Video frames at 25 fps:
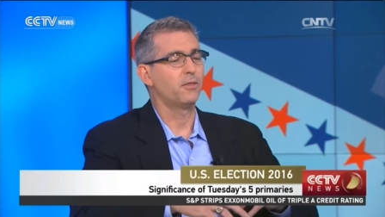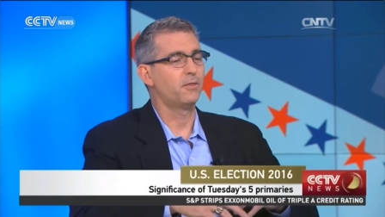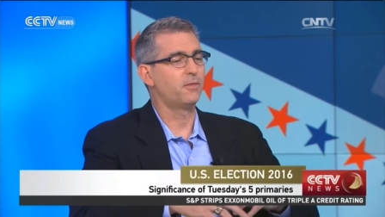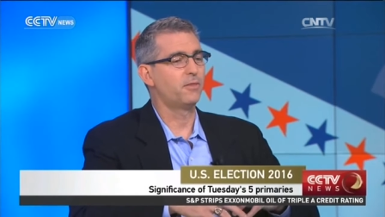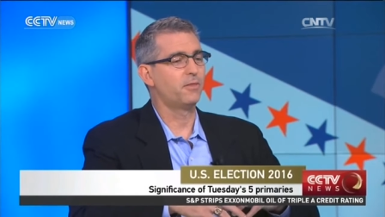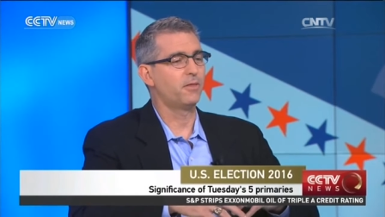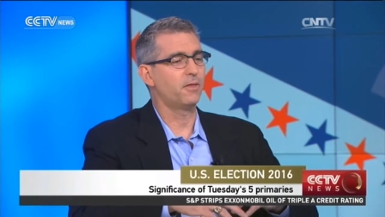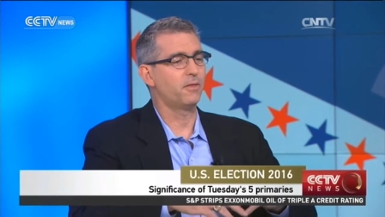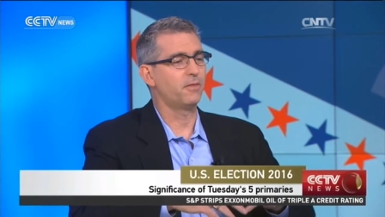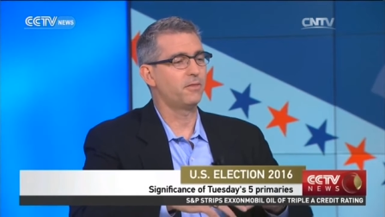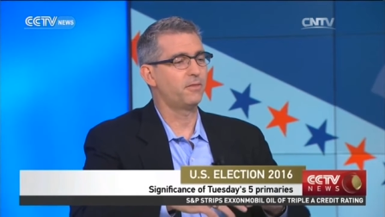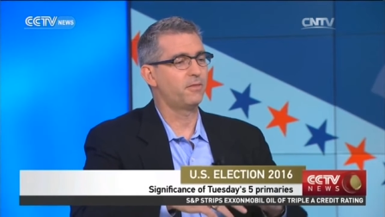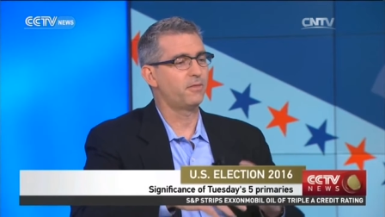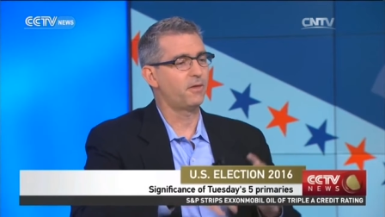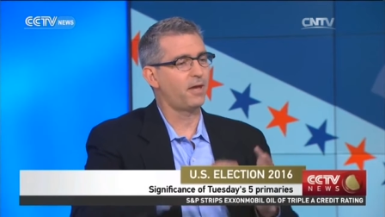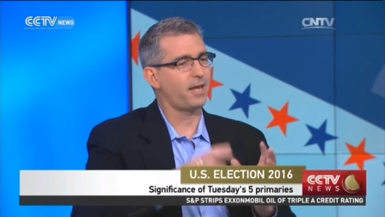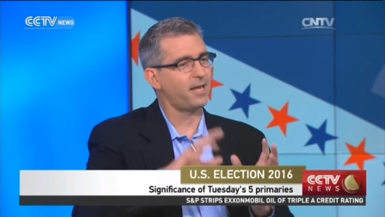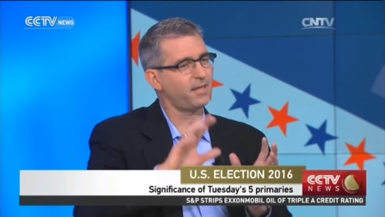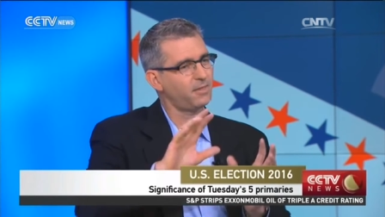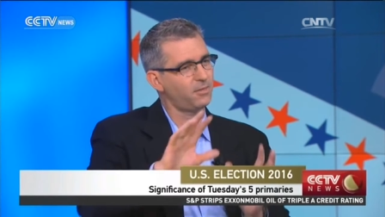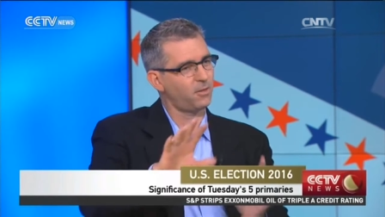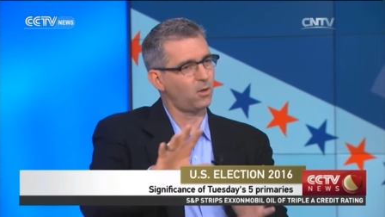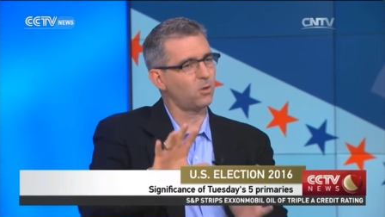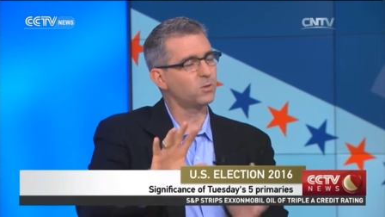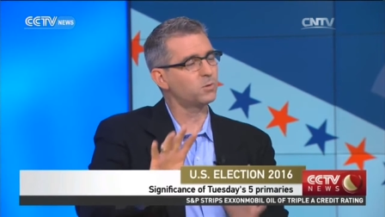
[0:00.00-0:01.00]

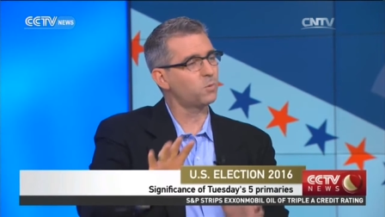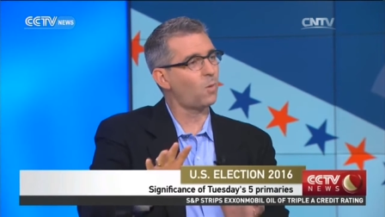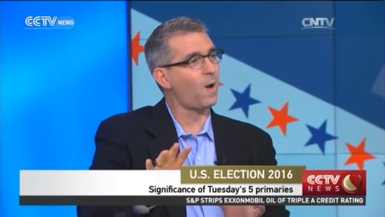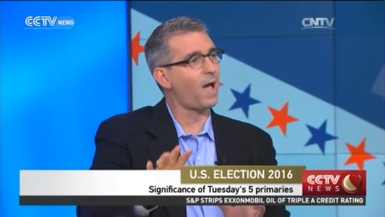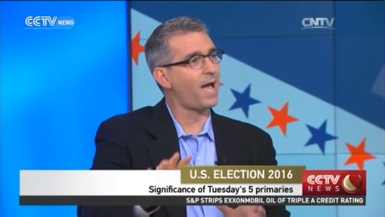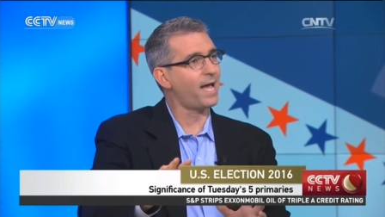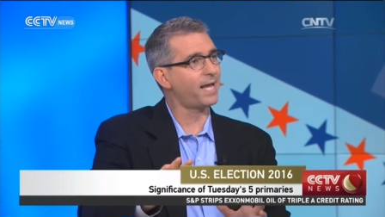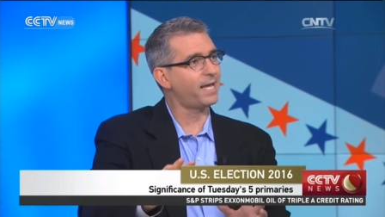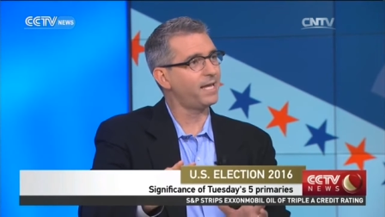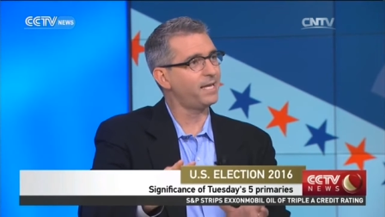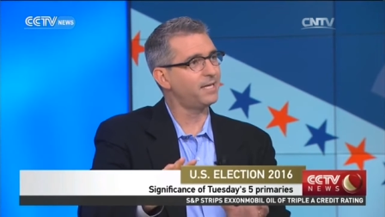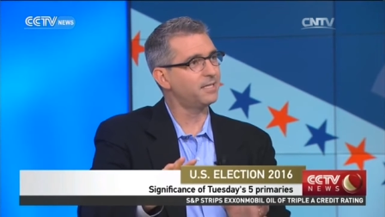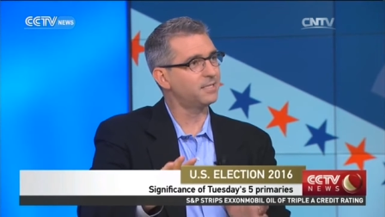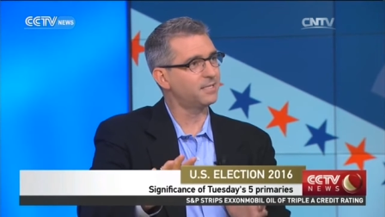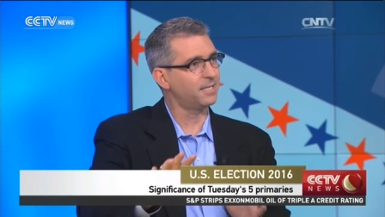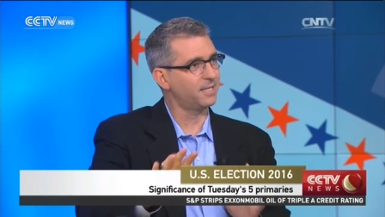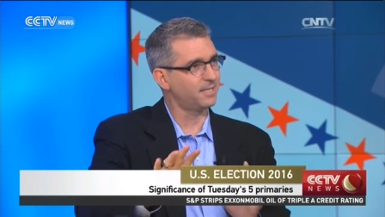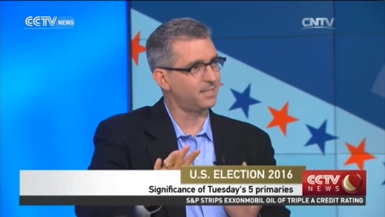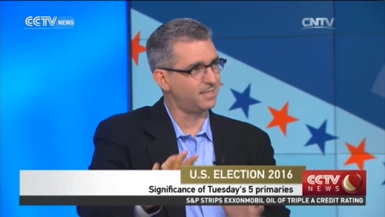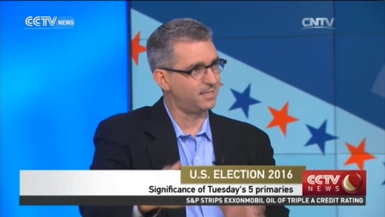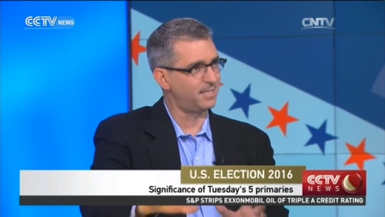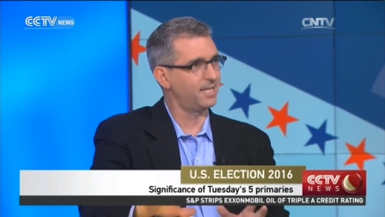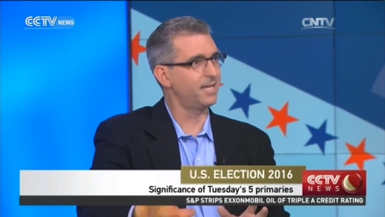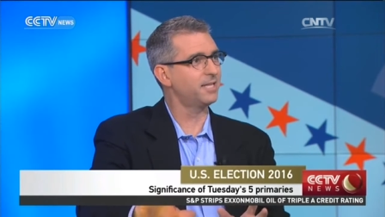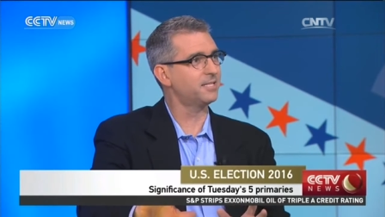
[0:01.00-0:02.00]
Those wackies
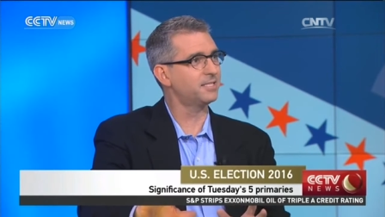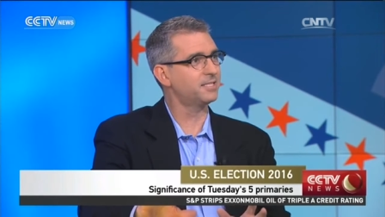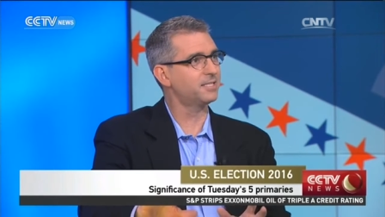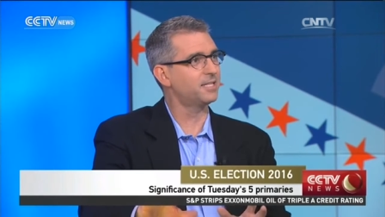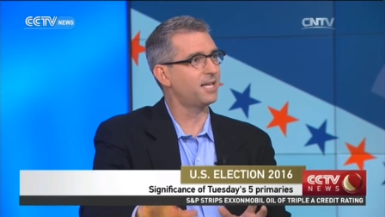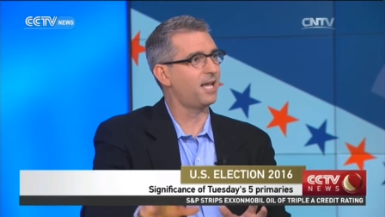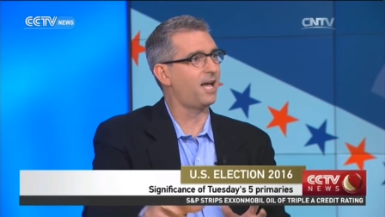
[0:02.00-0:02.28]
exist.